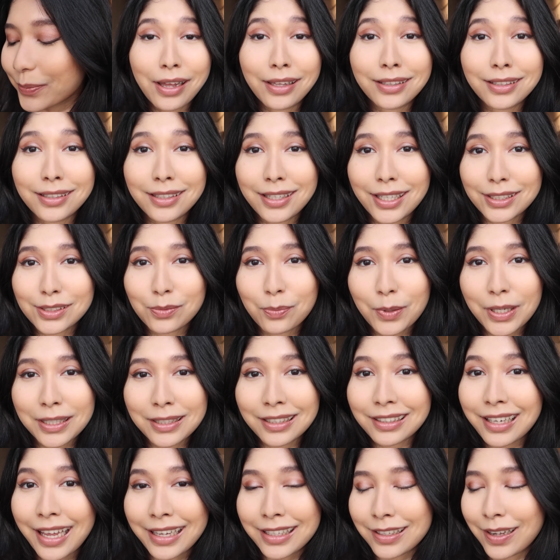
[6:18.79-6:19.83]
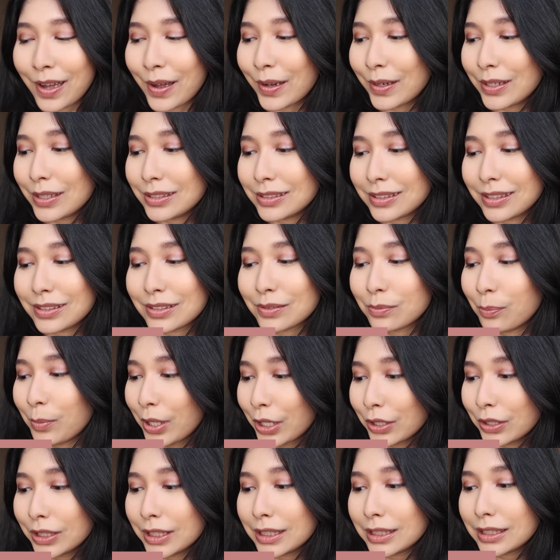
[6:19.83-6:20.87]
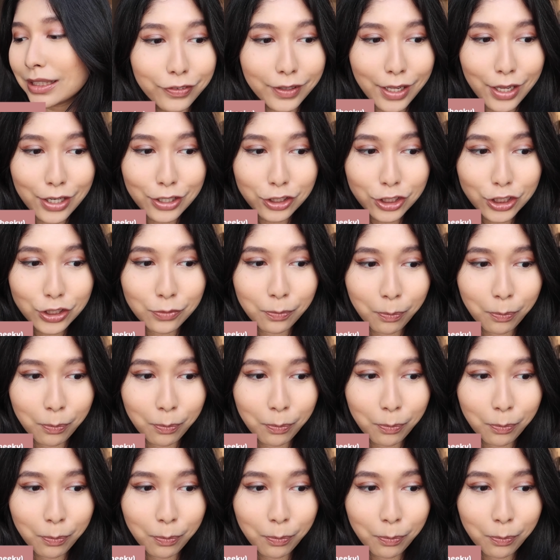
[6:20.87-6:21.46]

And the next product I got is this Merit Blush